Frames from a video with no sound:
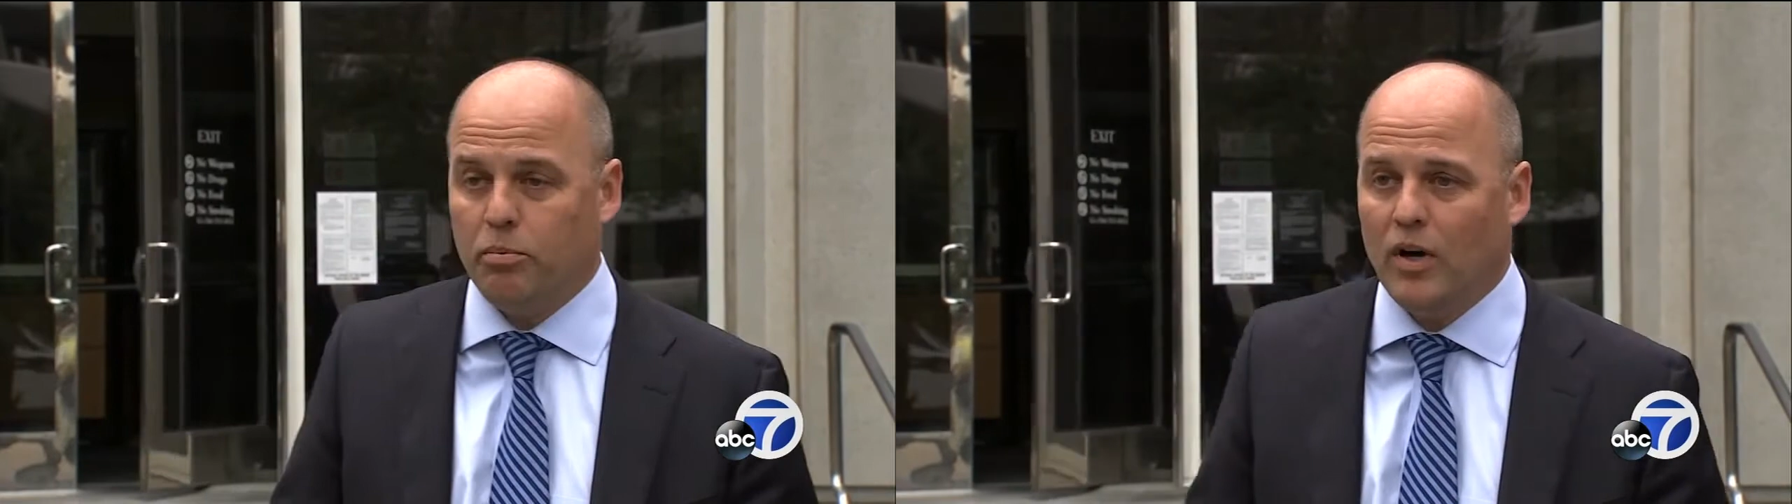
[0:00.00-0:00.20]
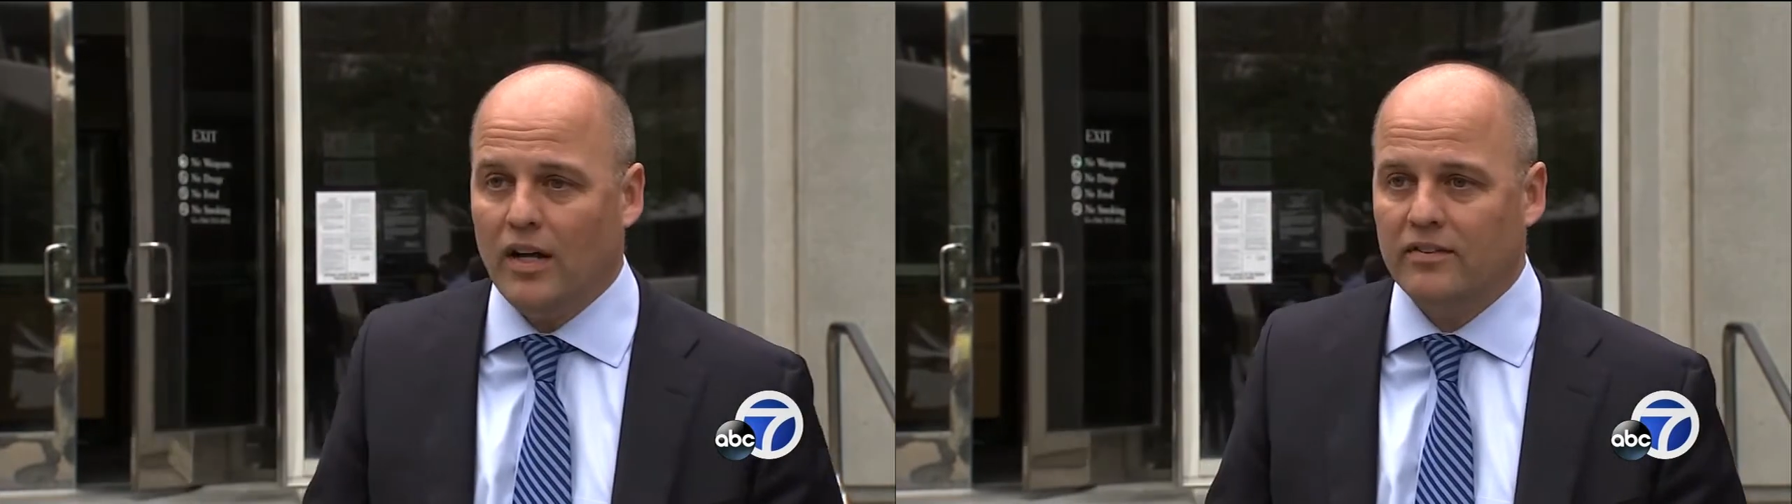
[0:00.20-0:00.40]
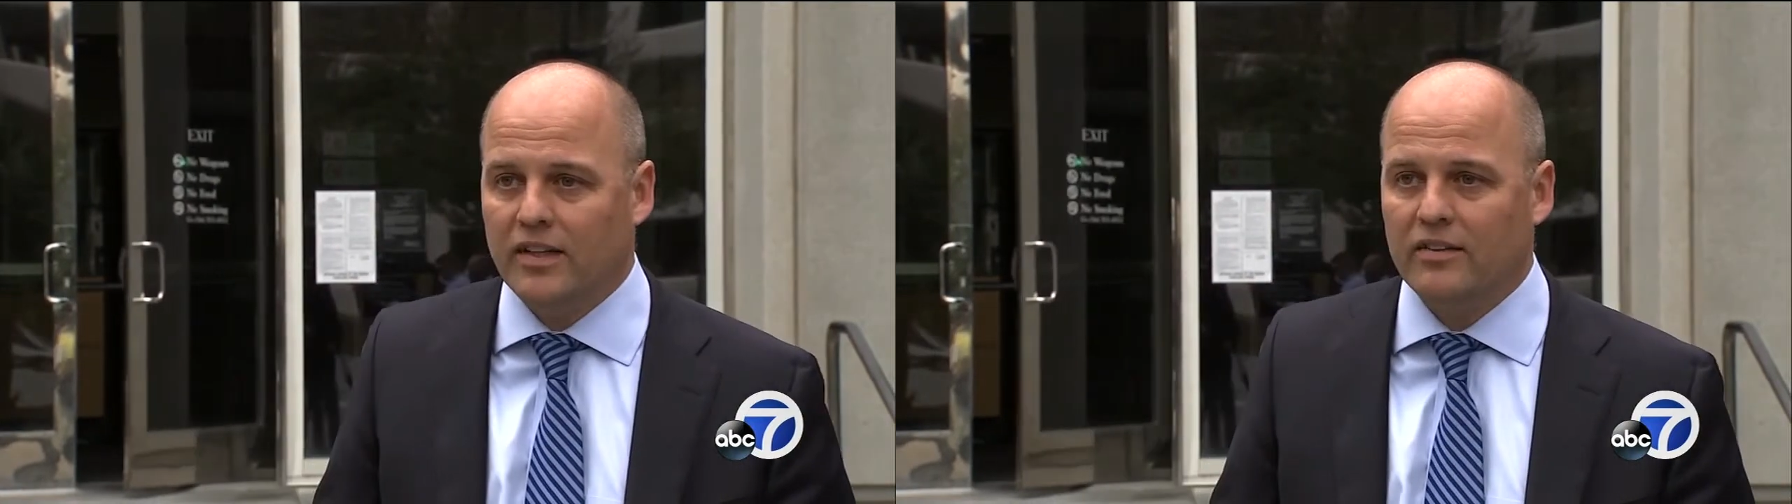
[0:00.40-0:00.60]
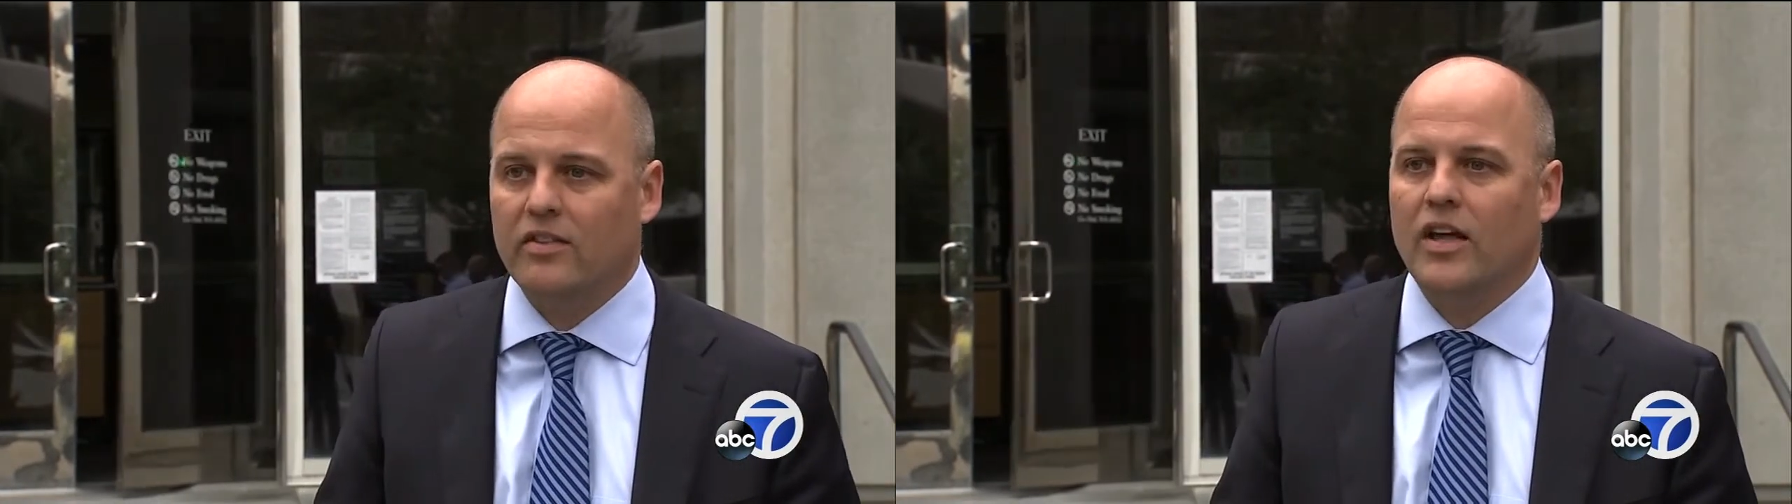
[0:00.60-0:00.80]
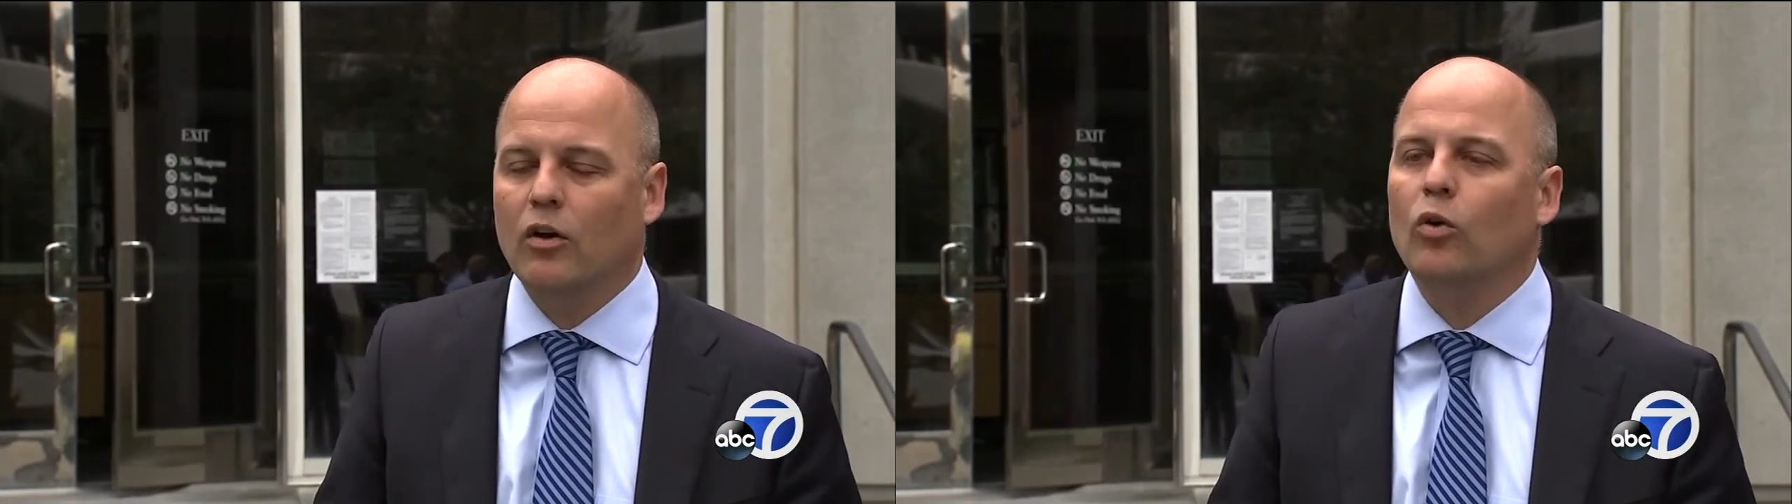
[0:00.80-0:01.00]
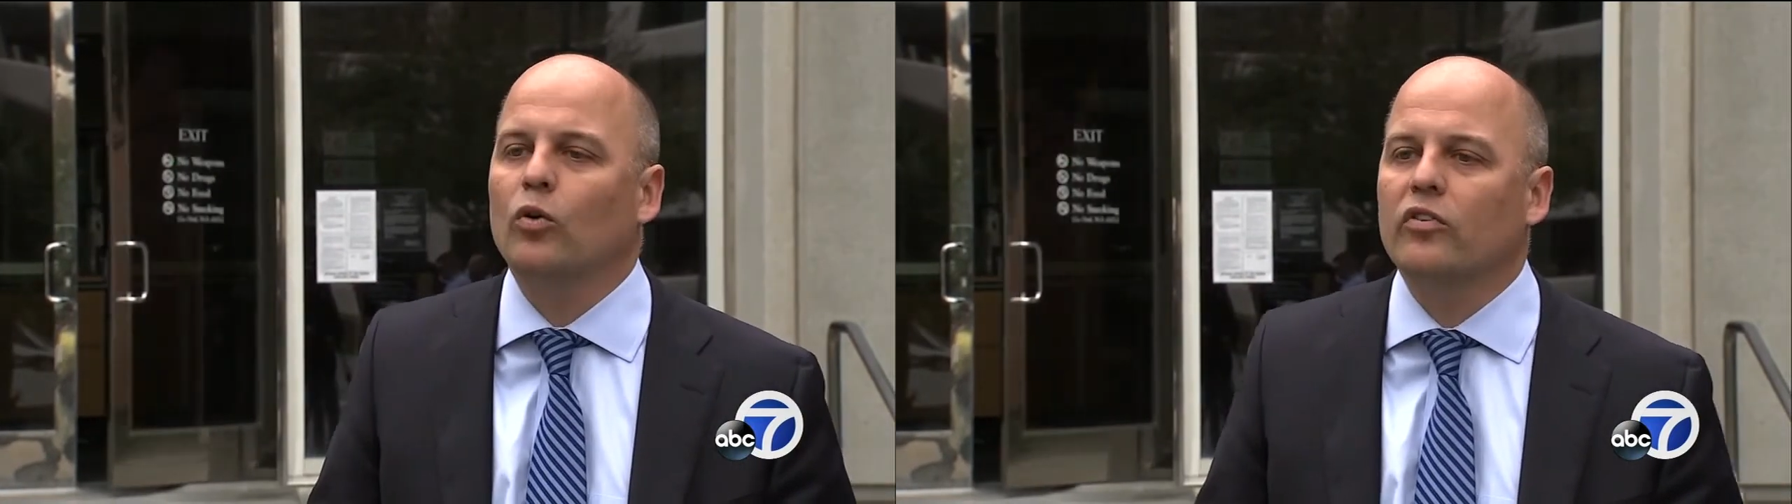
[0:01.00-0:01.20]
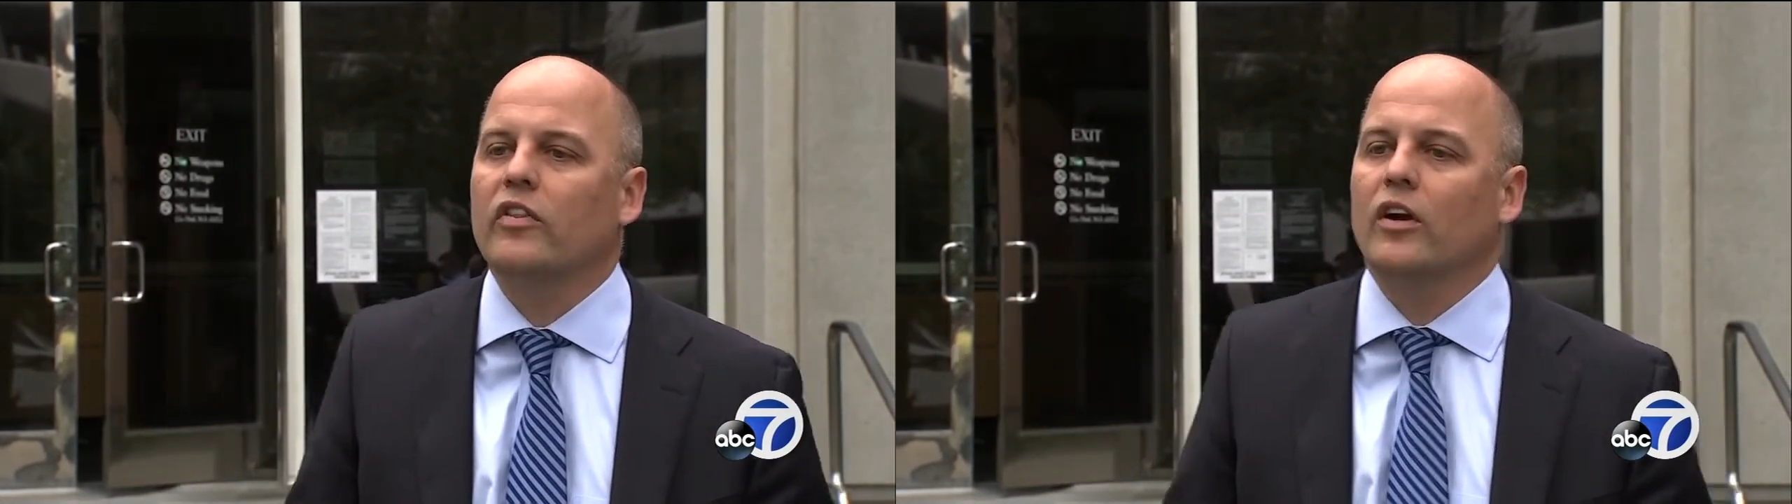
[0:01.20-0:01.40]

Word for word: process that holds